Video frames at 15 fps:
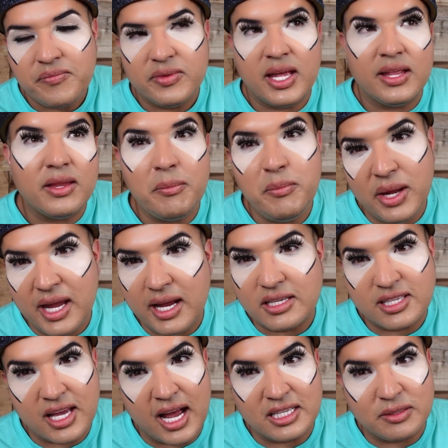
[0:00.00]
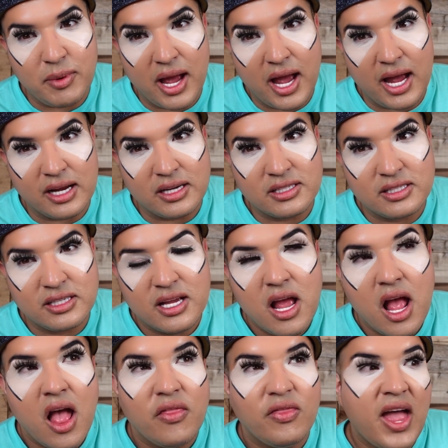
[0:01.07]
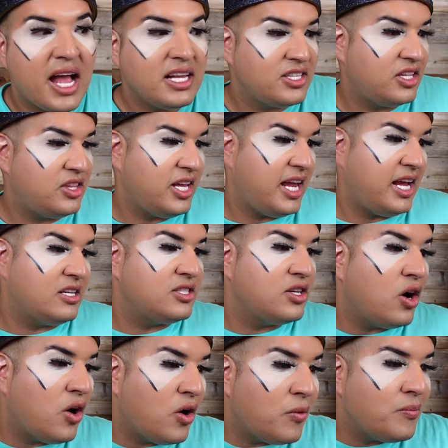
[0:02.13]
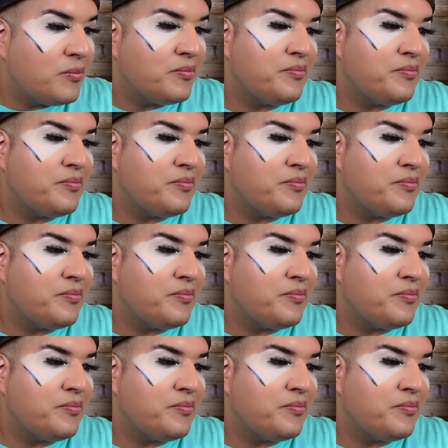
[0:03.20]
than the big size bags that's the thing so